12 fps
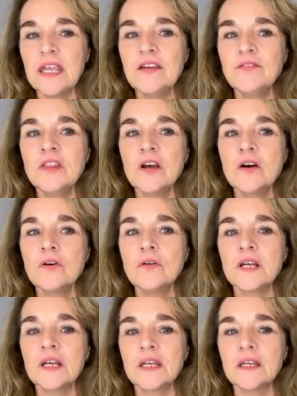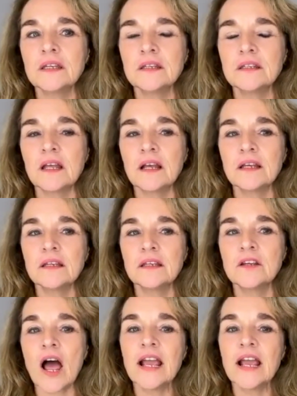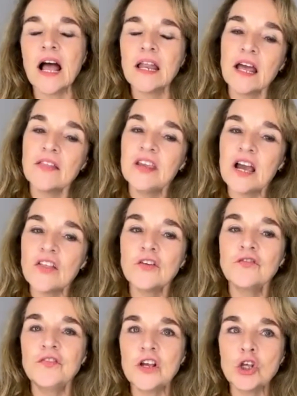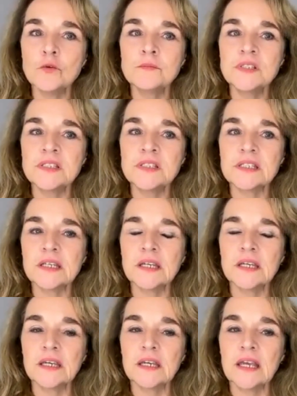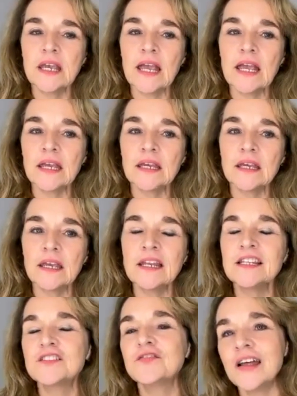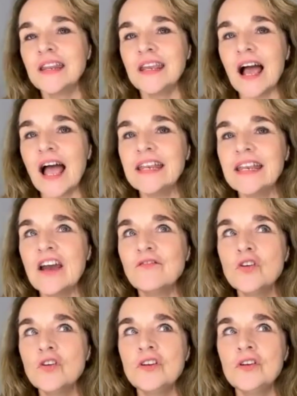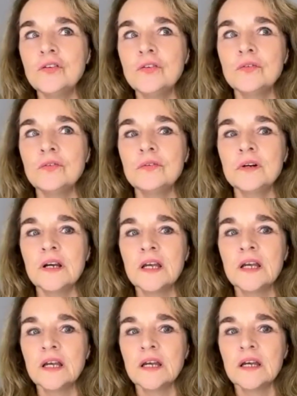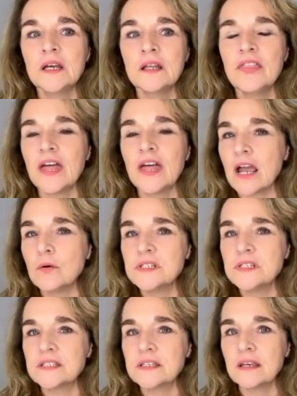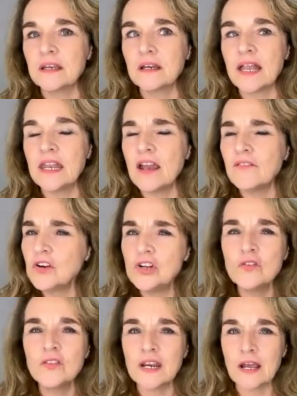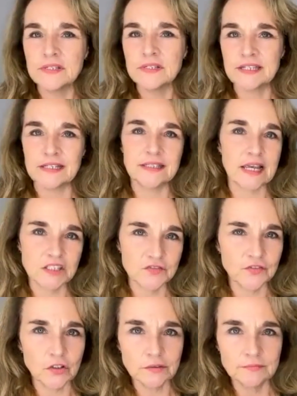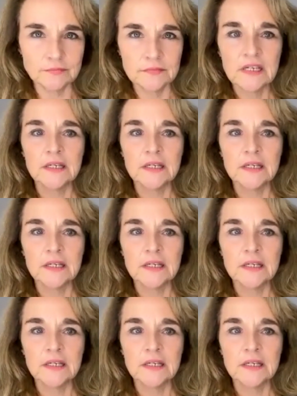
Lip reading: even though, yeah, I got the other films, and it's funny, I never knew that I was successful.